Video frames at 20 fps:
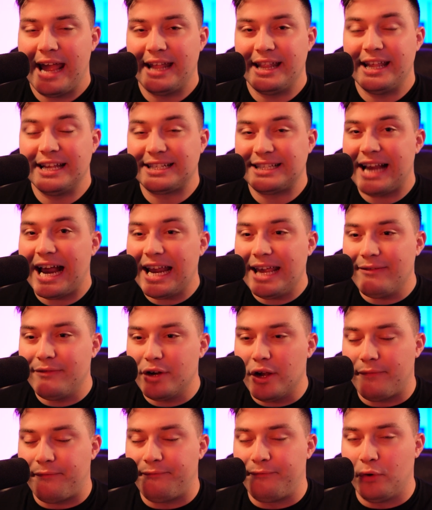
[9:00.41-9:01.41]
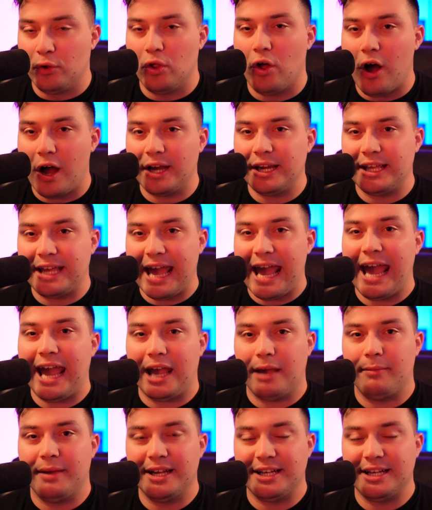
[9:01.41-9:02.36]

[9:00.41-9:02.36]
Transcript: It's not even a full-on game.